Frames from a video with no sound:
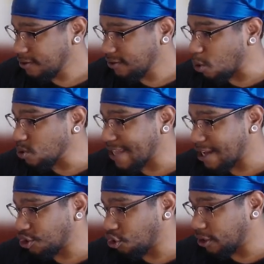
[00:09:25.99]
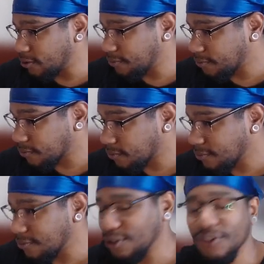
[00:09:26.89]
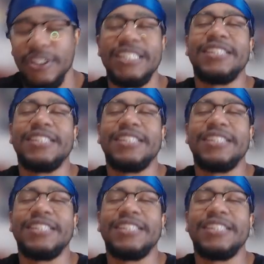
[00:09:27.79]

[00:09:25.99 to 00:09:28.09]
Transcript: Throws that John. You see,